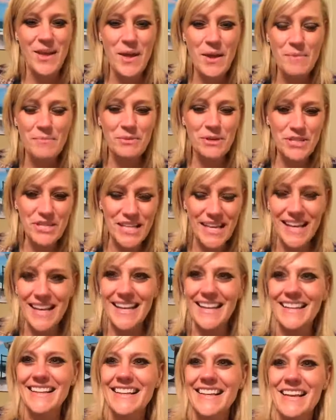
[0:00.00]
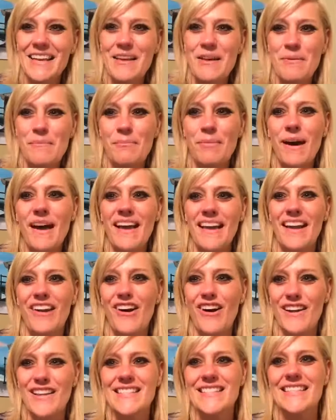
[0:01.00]
Appreciate it. But
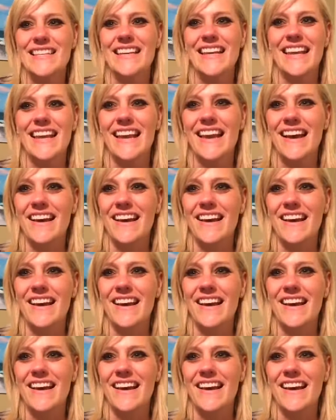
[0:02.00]
honestly,